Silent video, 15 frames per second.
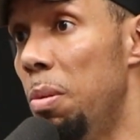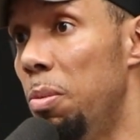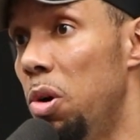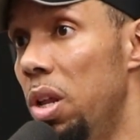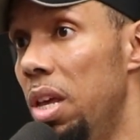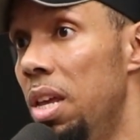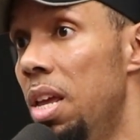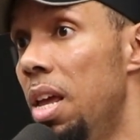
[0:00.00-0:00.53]

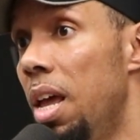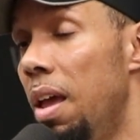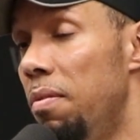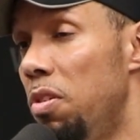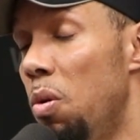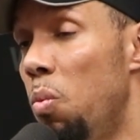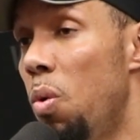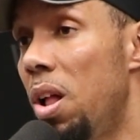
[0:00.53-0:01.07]
body
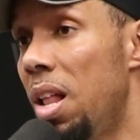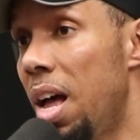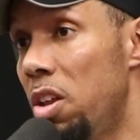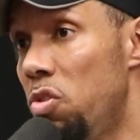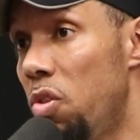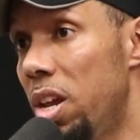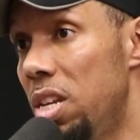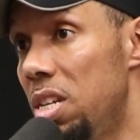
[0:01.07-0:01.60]
if you're well
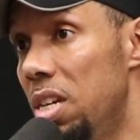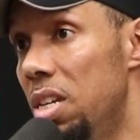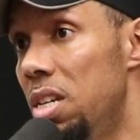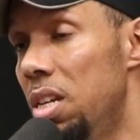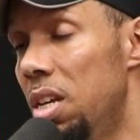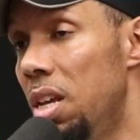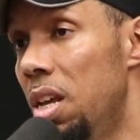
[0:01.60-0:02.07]
hydrated